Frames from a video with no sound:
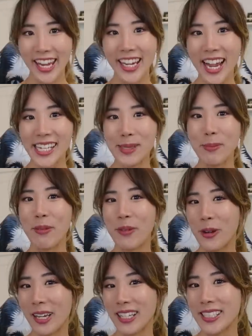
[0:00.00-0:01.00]
Hey guys,
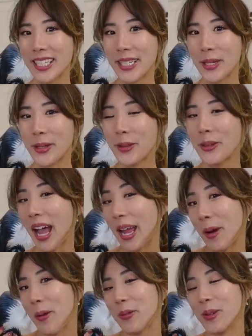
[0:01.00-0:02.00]
before we continue, I
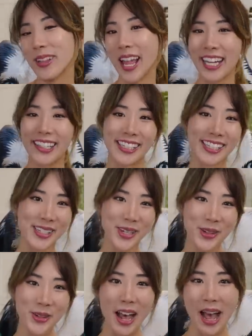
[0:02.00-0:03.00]
hope you like this
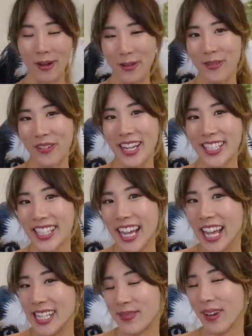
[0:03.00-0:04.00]
new outfit.
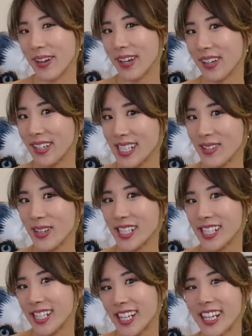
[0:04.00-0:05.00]
It's very
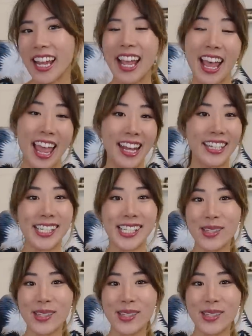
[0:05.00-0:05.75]
Christmassy, and this